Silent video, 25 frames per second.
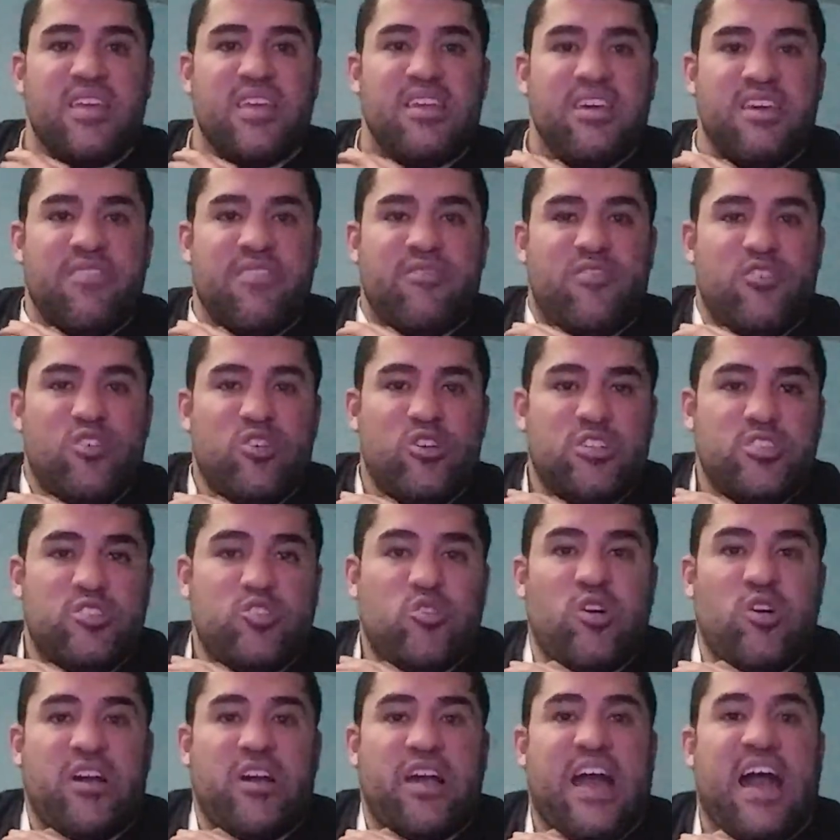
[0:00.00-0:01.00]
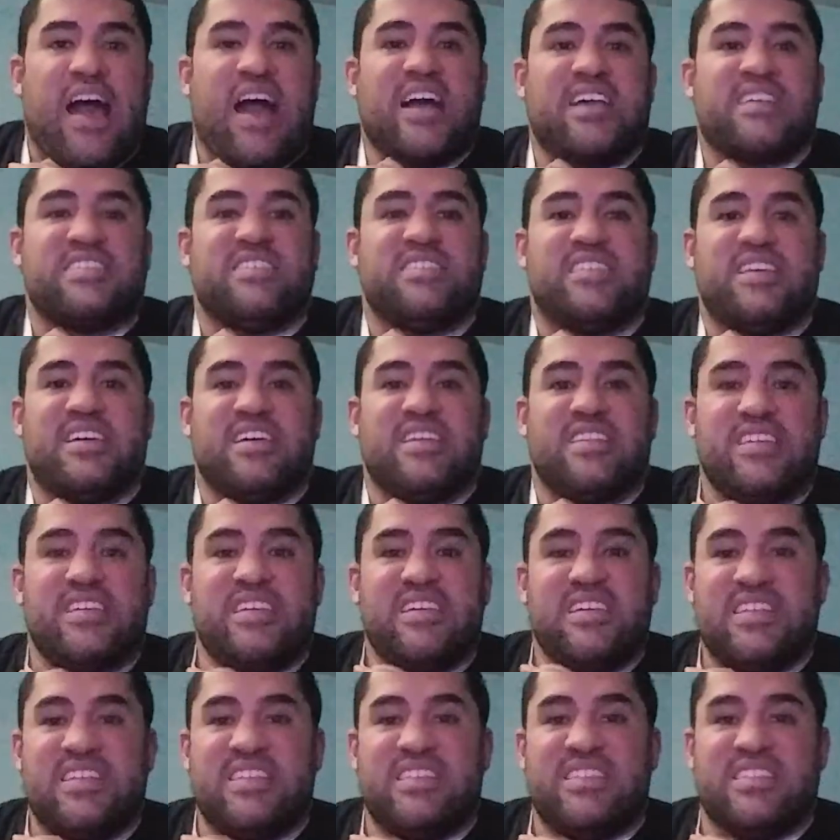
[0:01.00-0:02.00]
If your dog accidentally
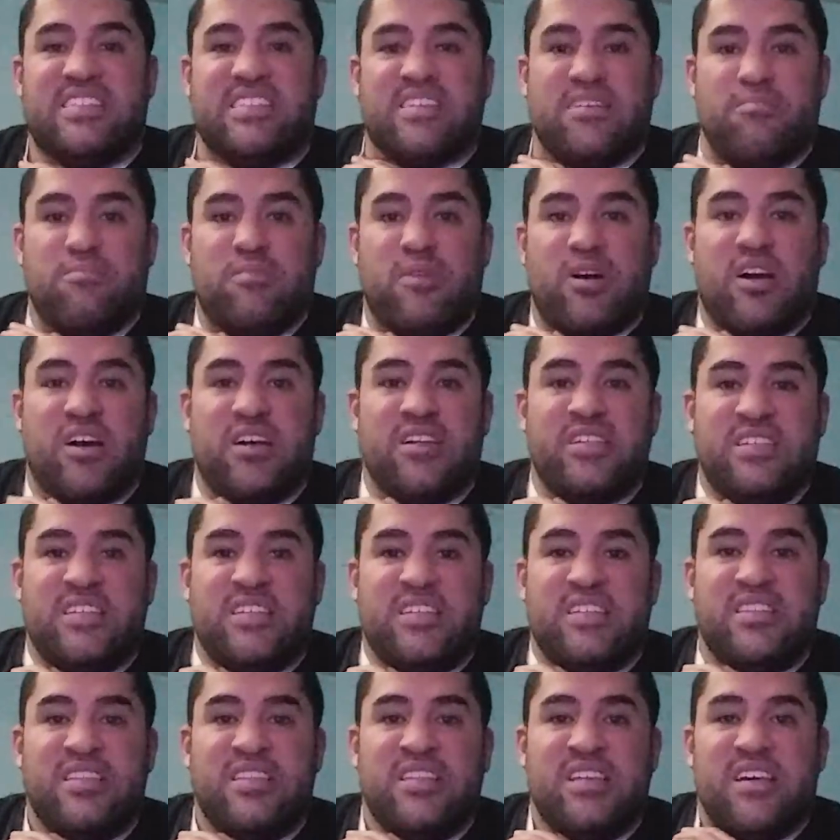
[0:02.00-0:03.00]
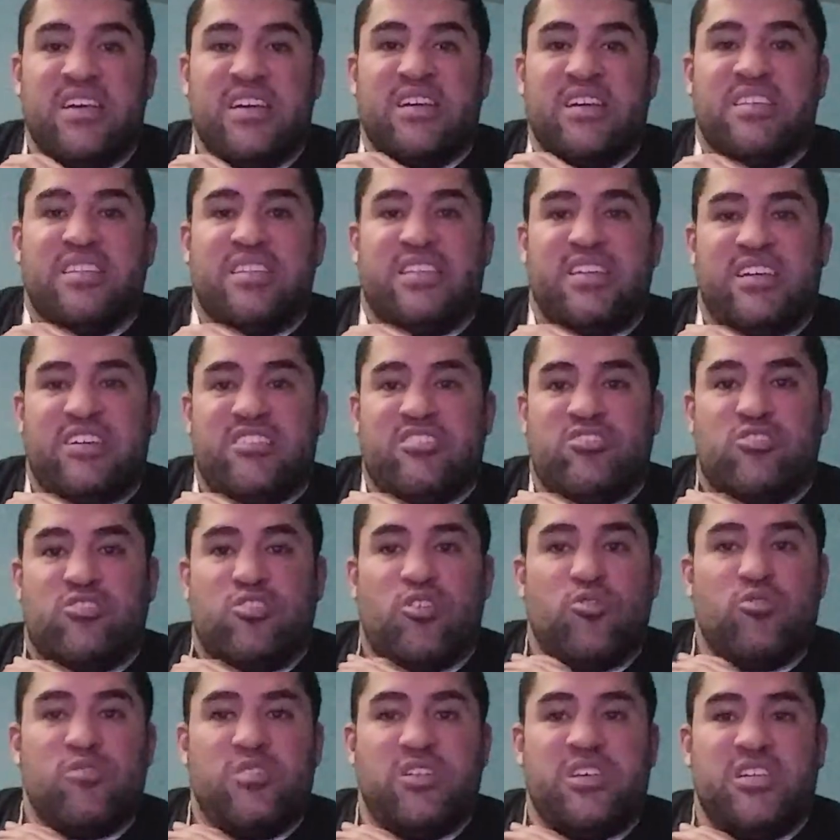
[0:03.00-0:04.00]
eats some onion, there's
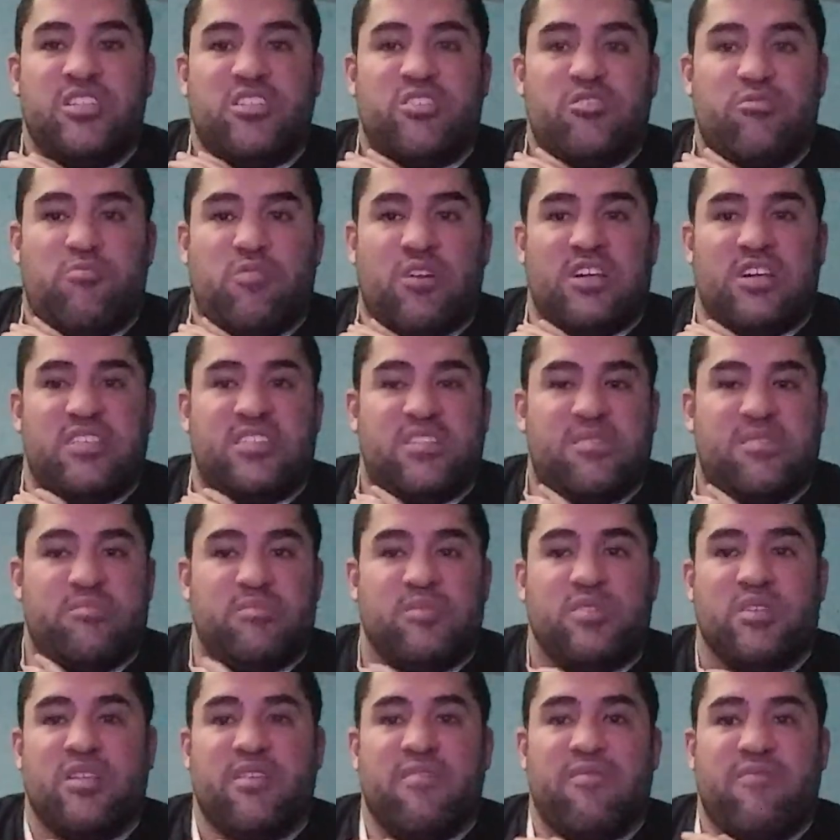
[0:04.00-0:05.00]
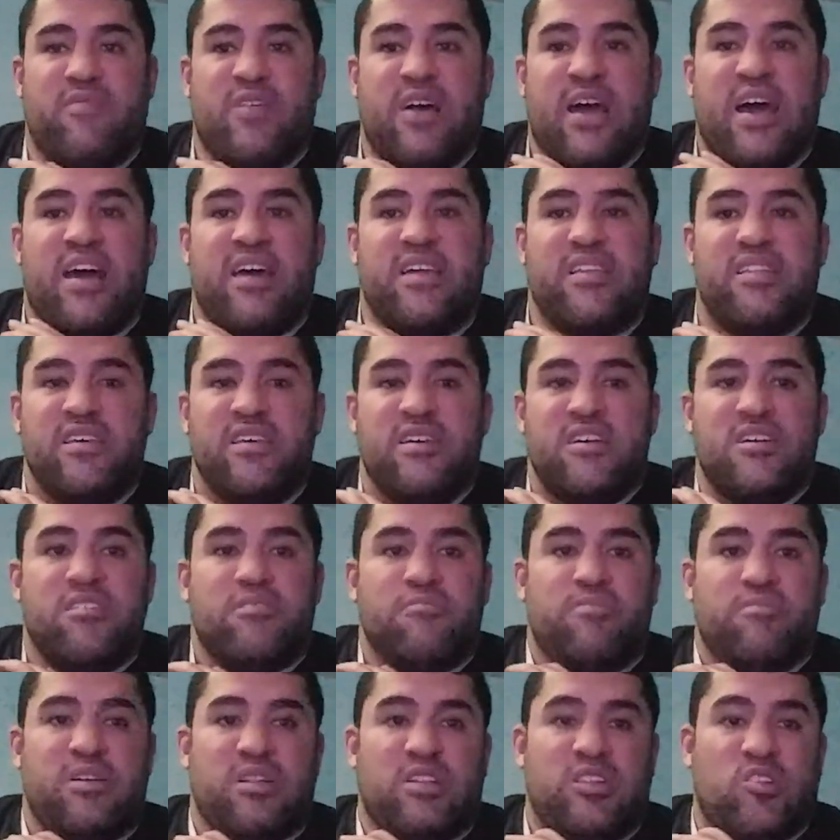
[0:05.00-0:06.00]
no need to rush them to the vet.
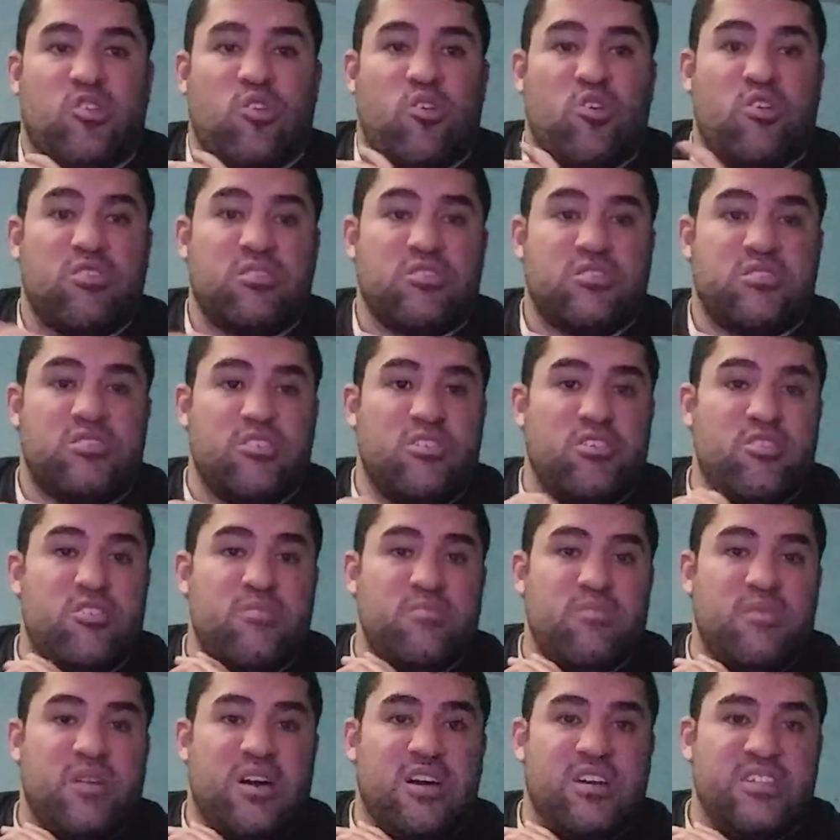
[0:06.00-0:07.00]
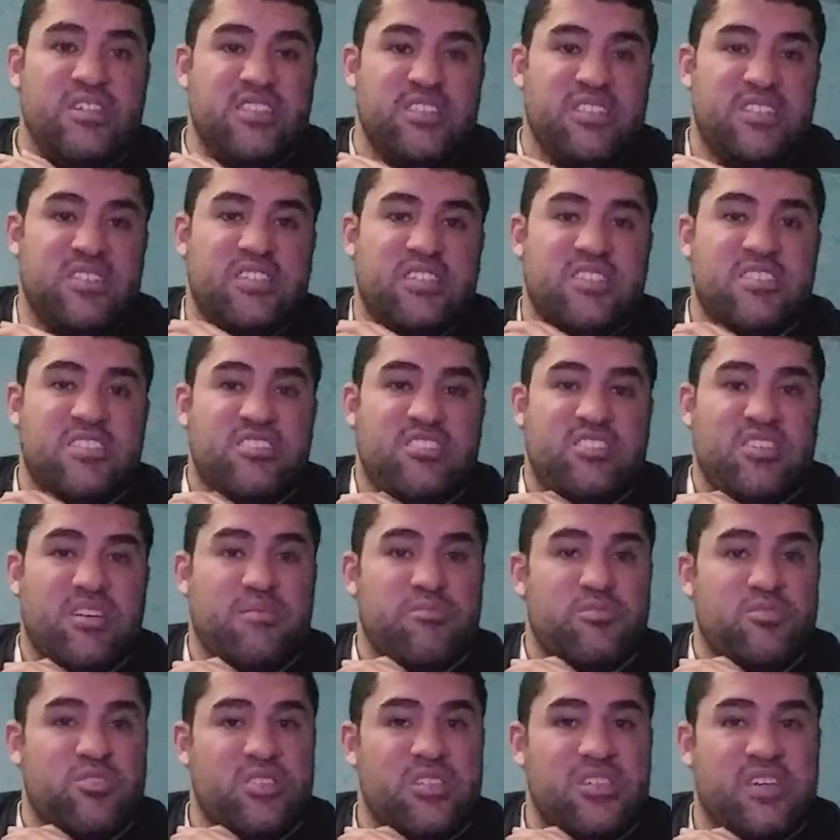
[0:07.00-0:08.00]
But long-term onion
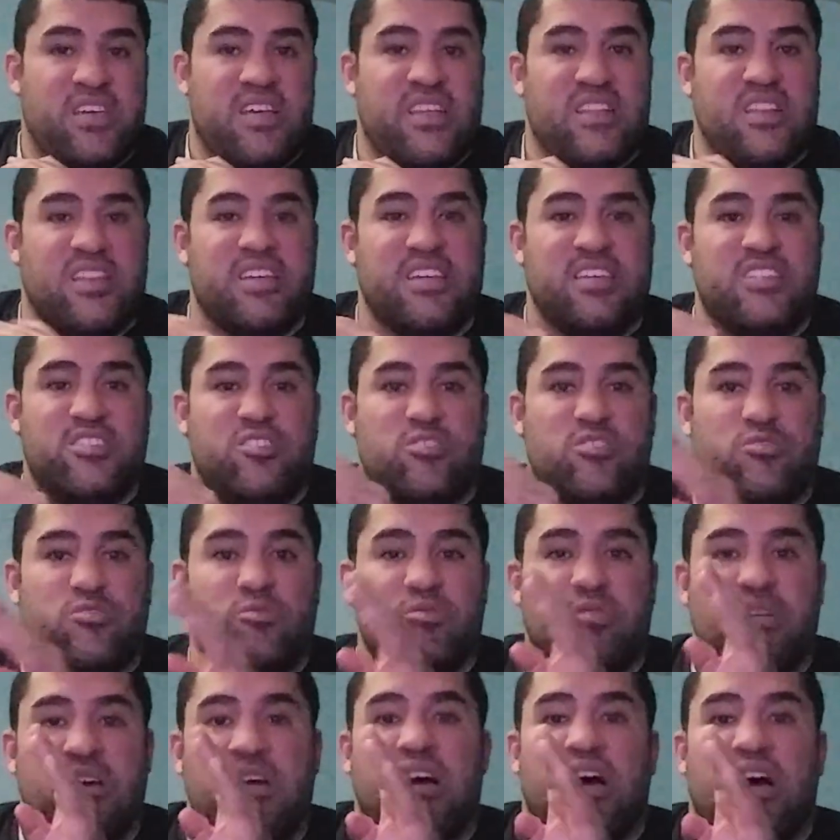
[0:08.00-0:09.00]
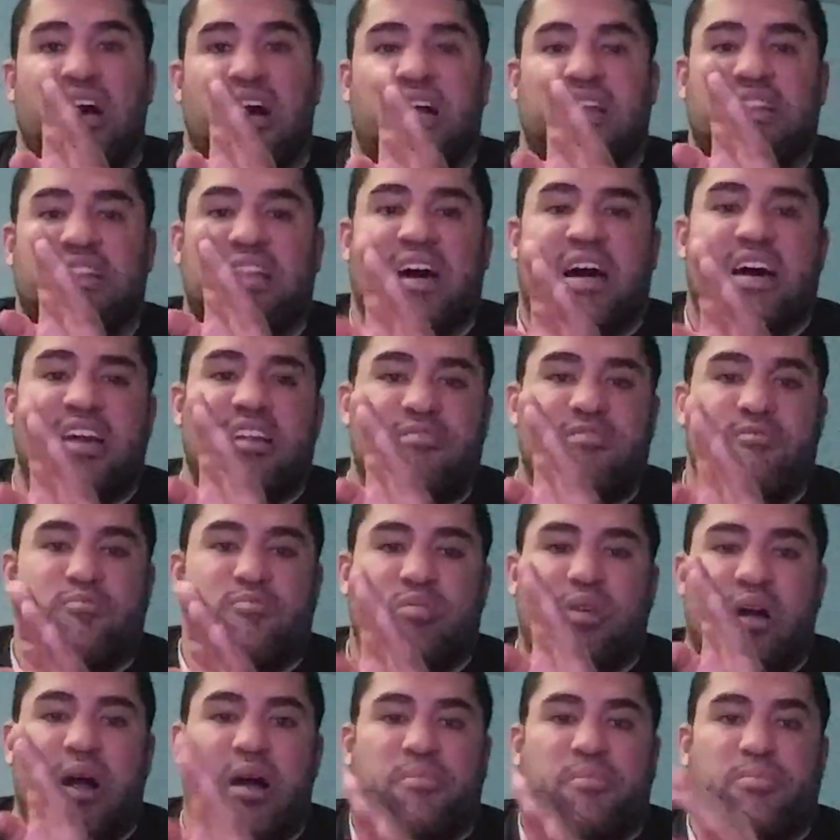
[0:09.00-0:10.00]
consumption can lead to a lot of
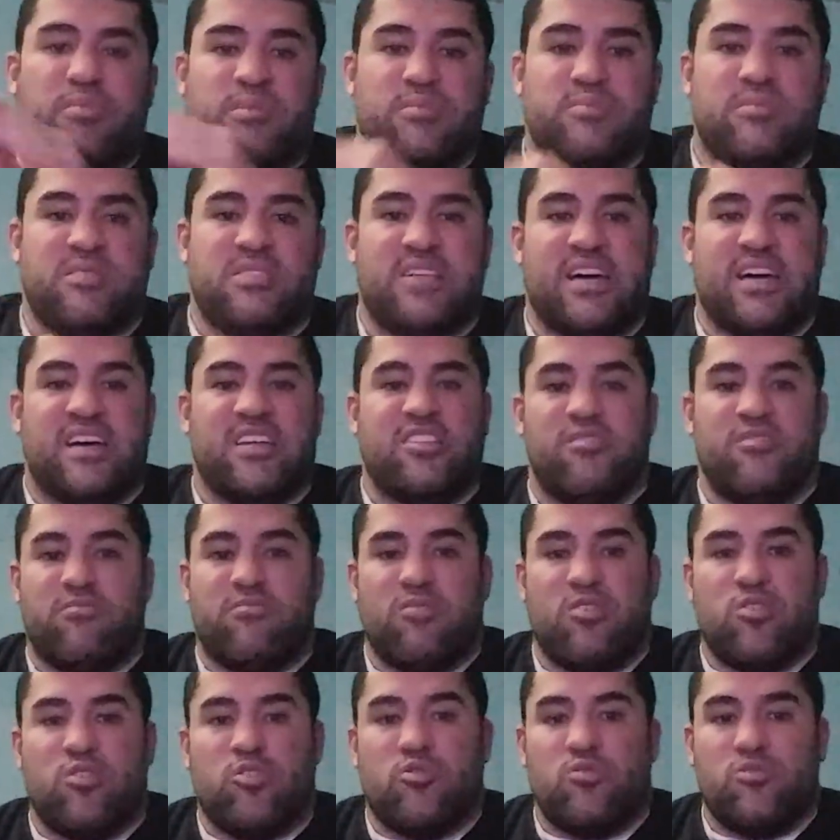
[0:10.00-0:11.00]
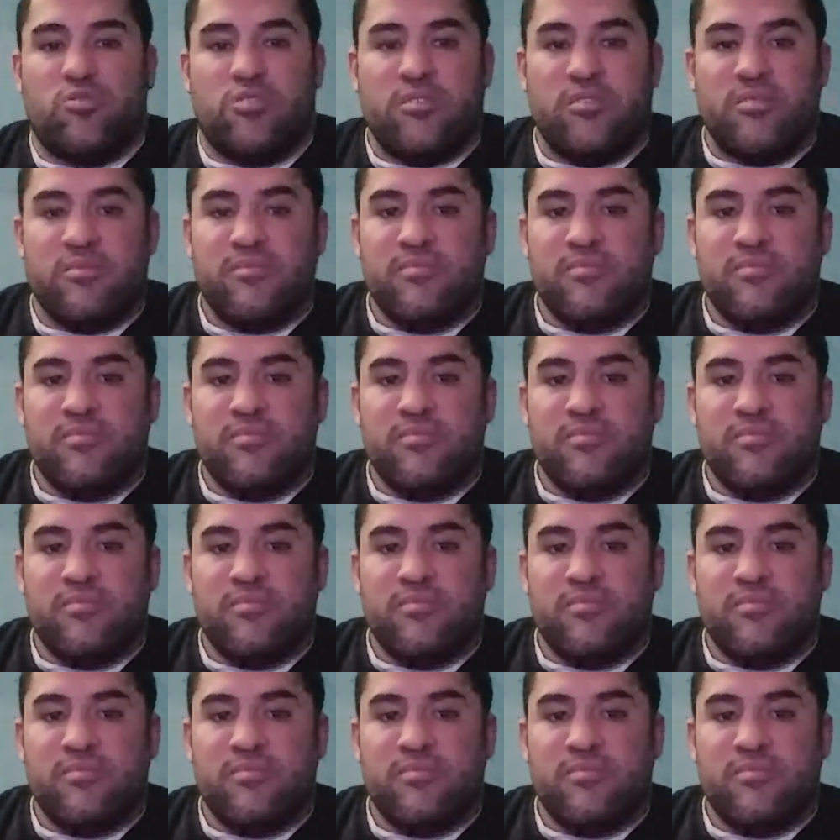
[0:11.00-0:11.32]
problems down the road.